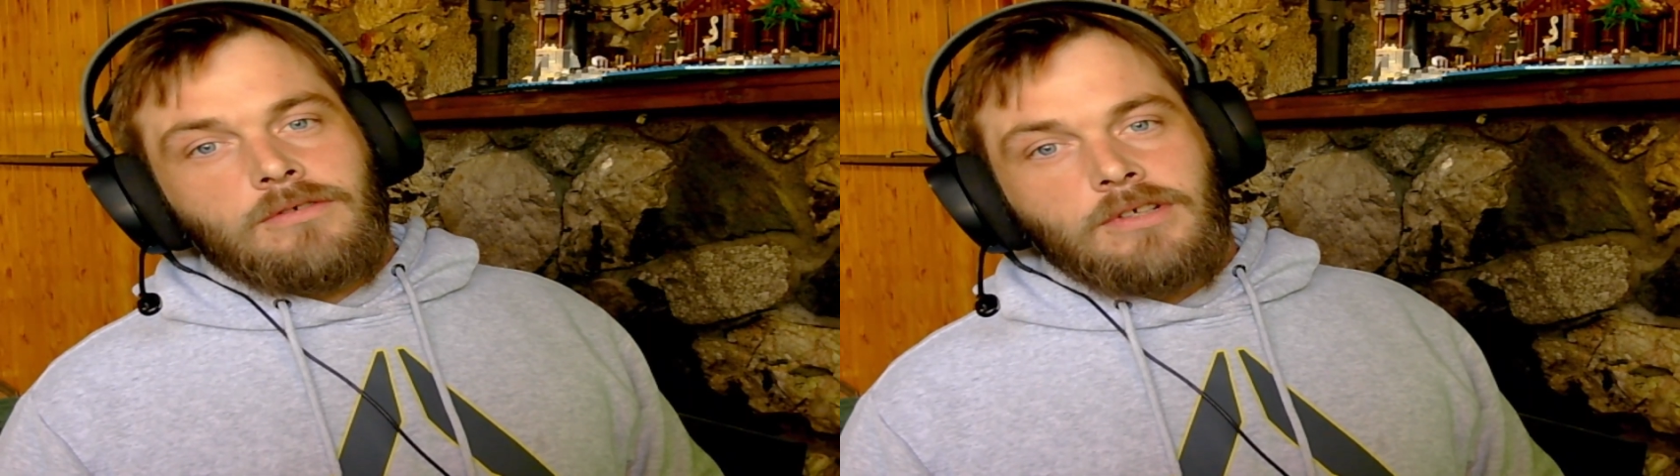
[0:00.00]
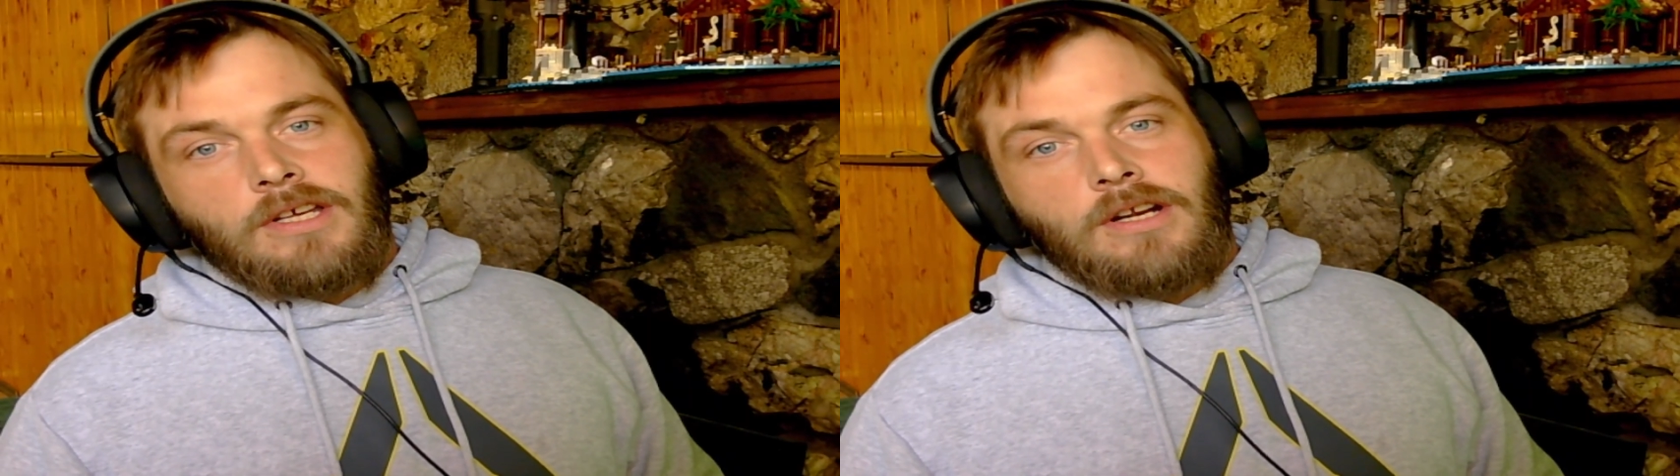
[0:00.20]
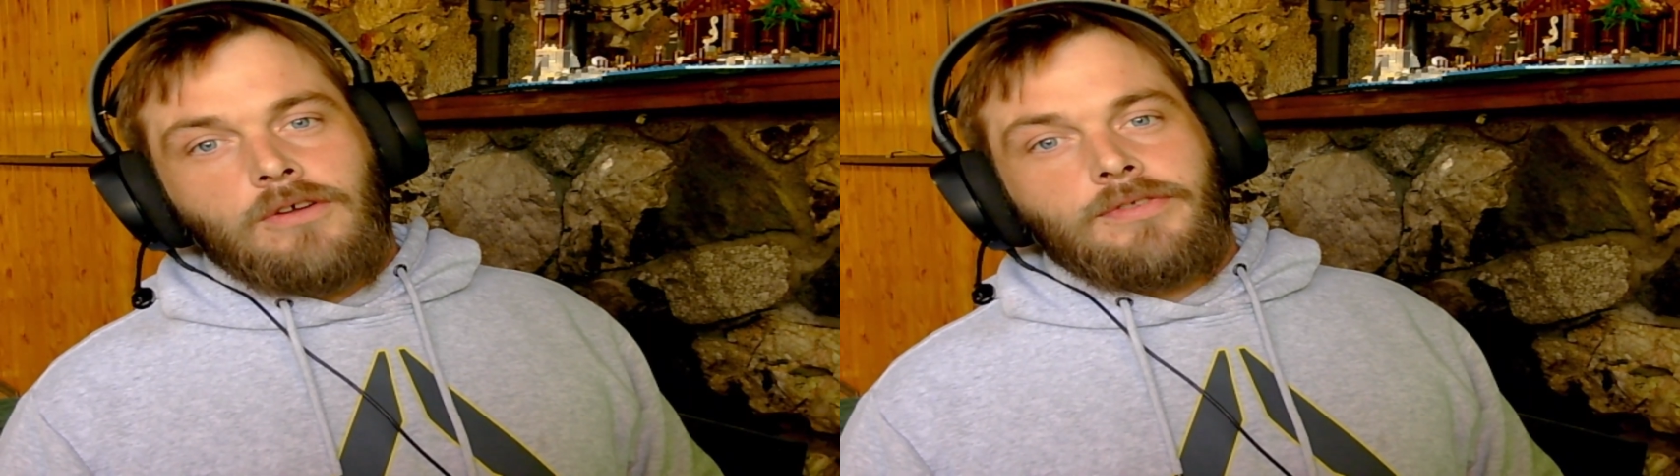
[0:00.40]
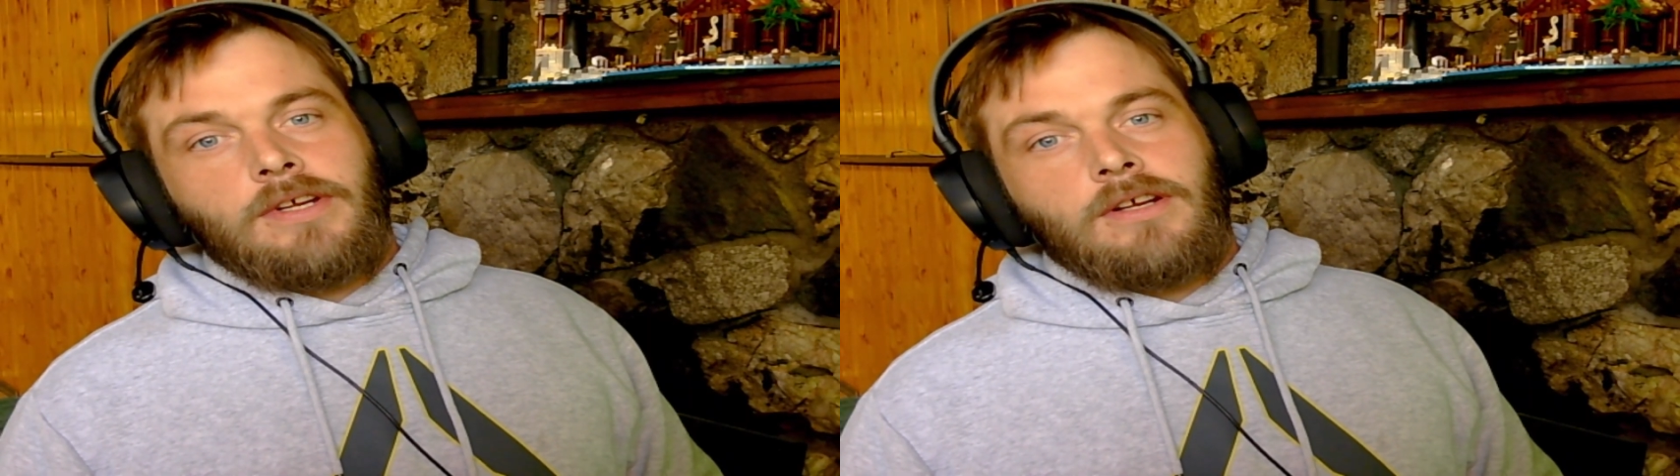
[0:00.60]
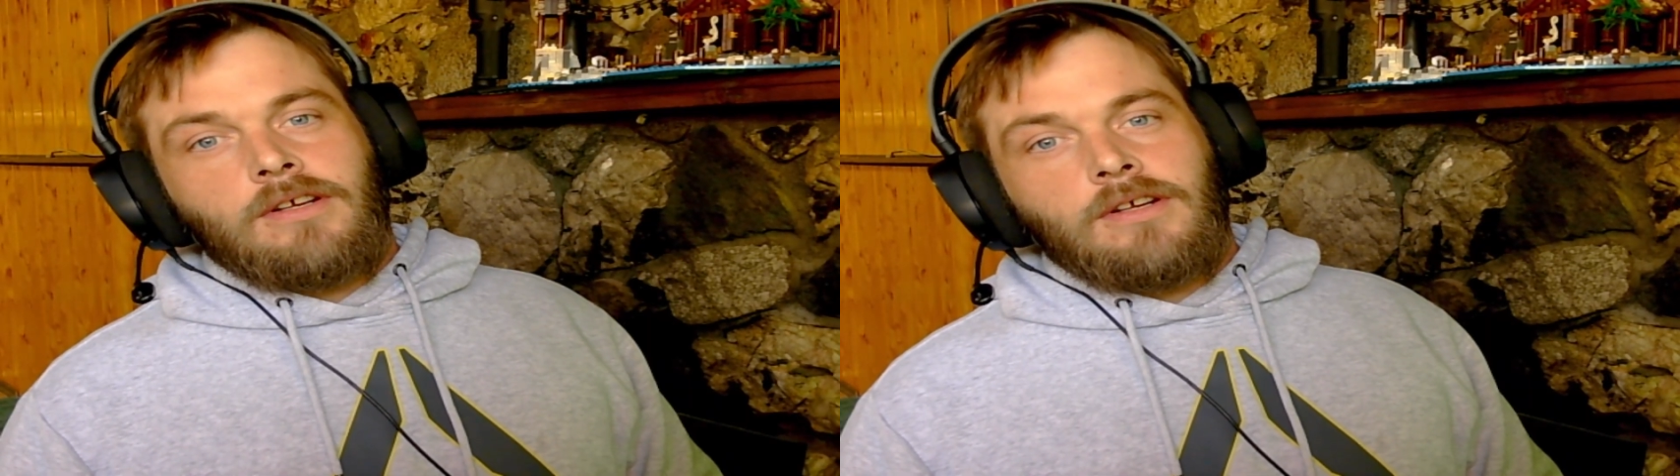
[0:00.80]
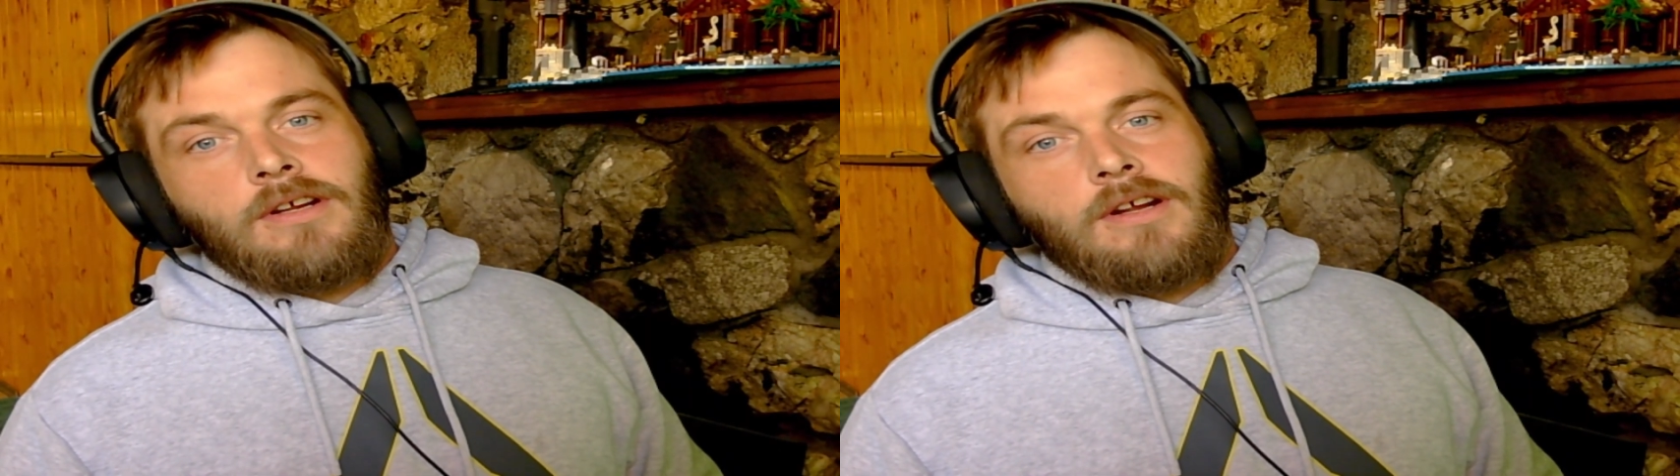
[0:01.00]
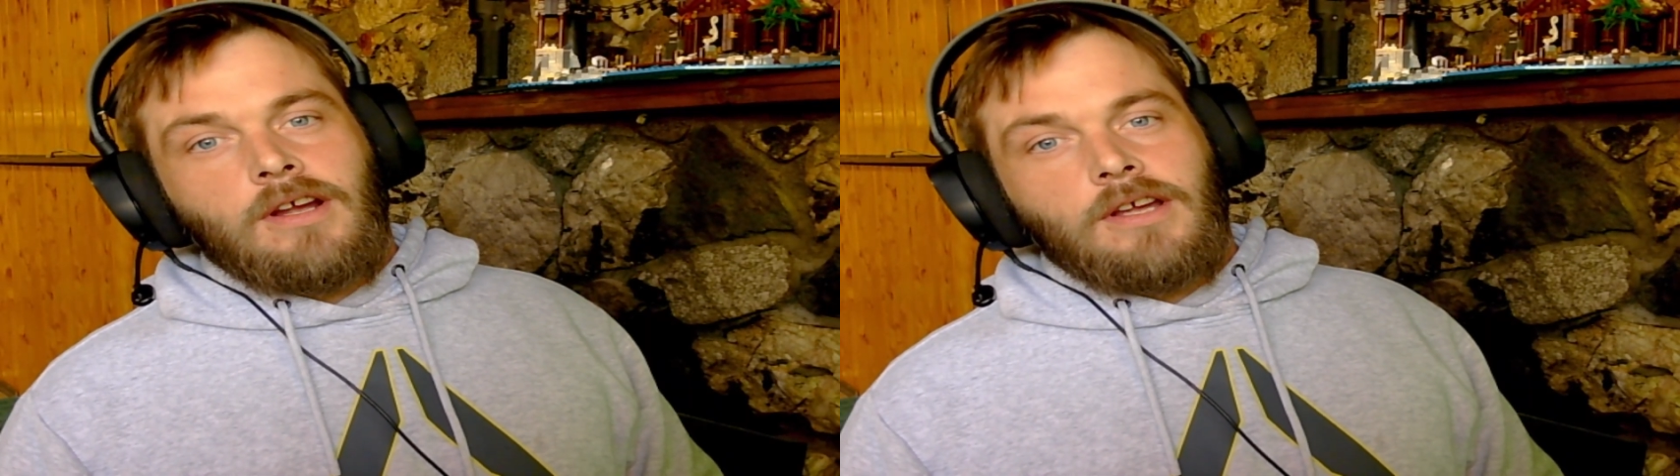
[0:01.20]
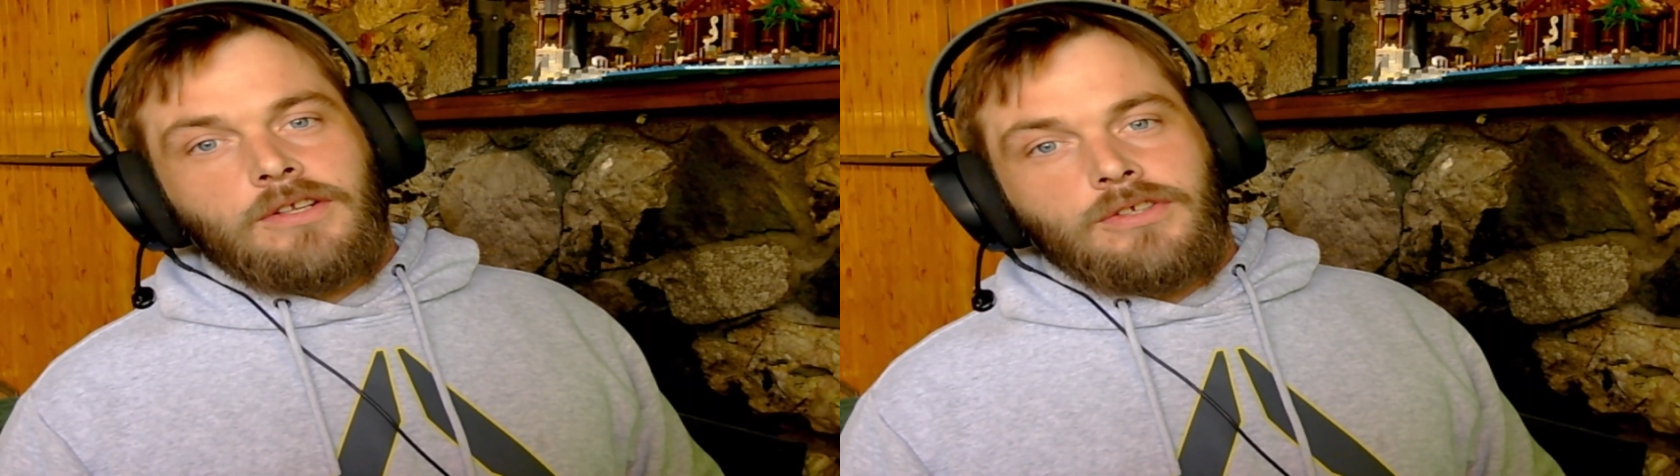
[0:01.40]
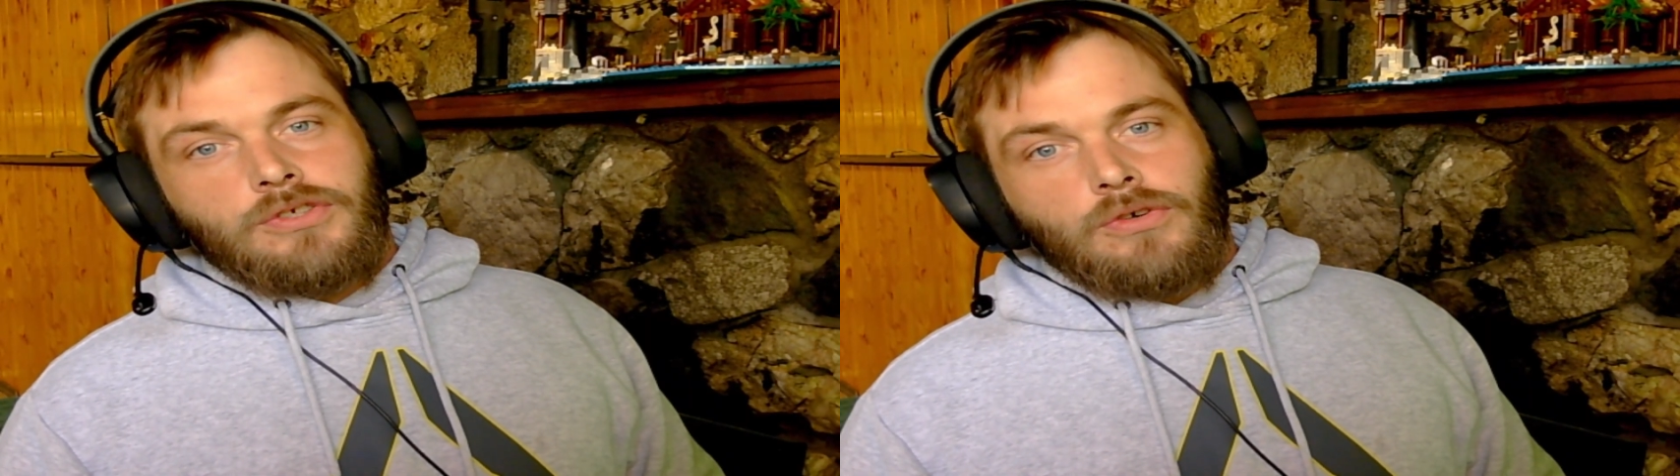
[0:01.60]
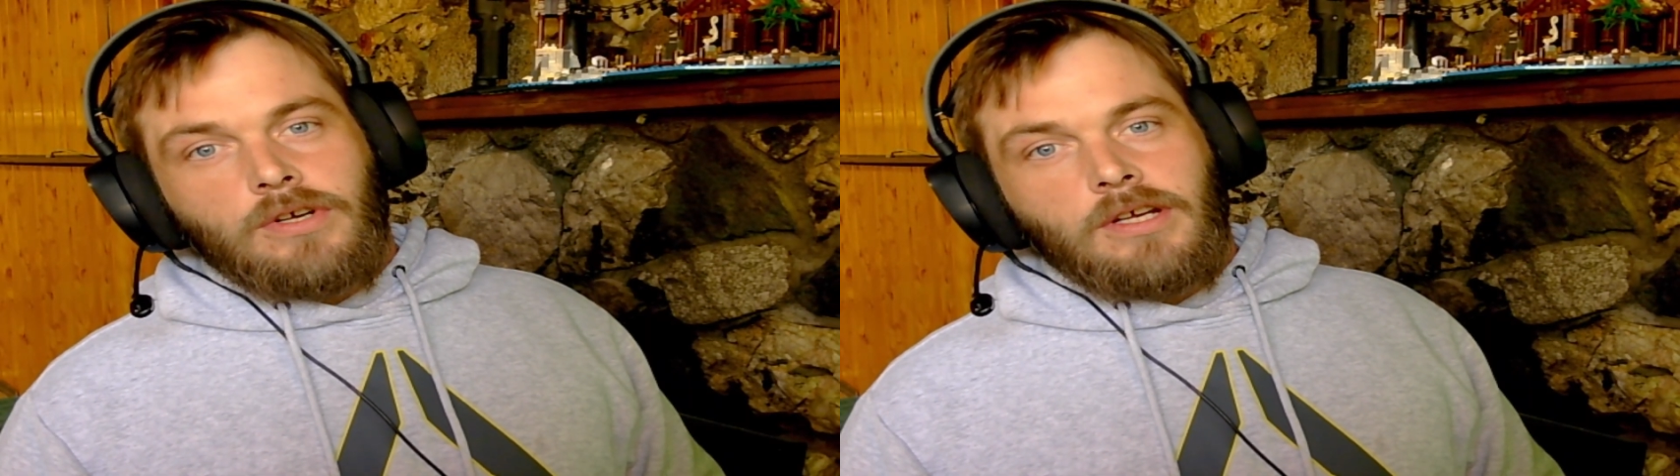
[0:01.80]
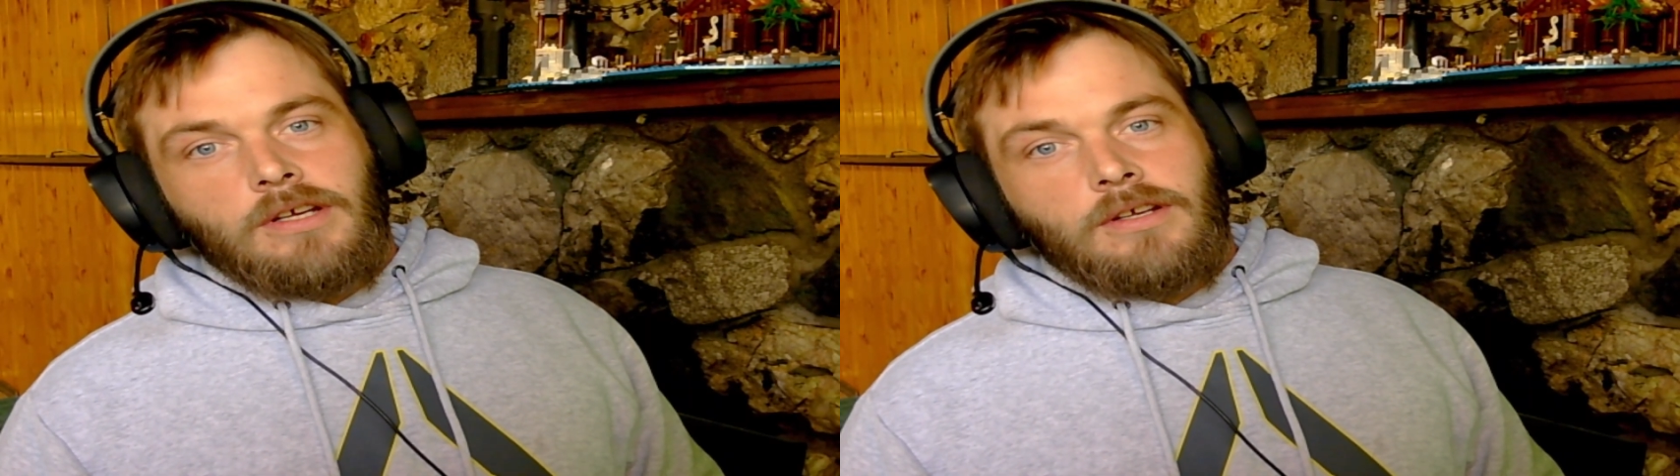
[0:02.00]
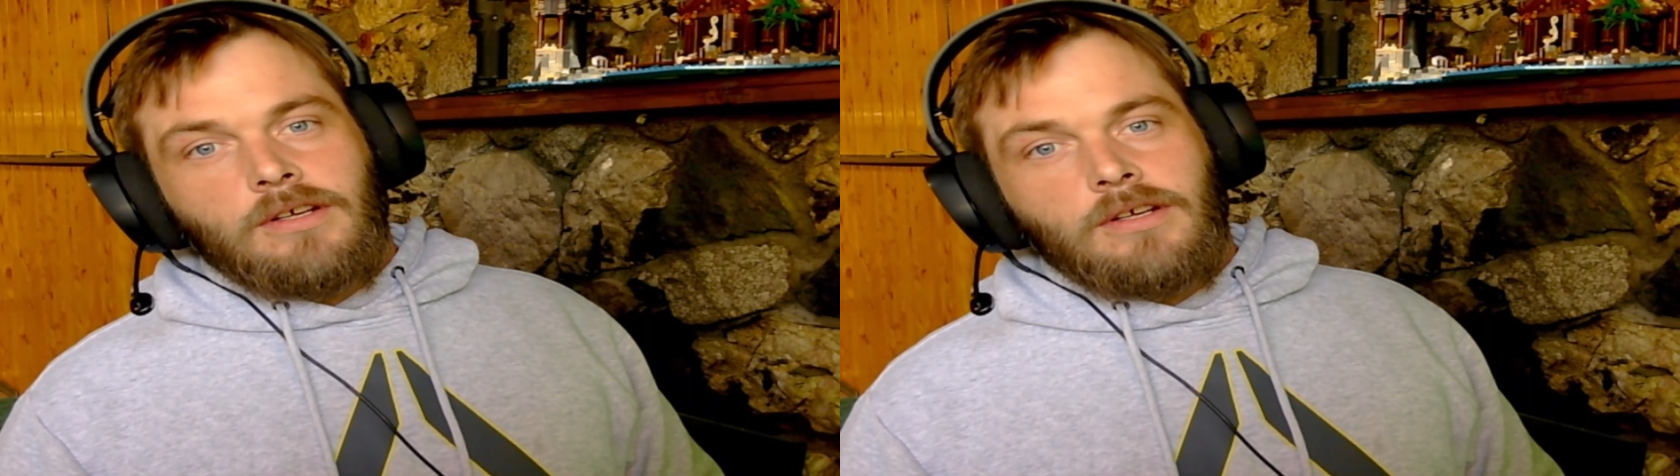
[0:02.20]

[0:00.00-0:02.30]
get out there and enjoy it.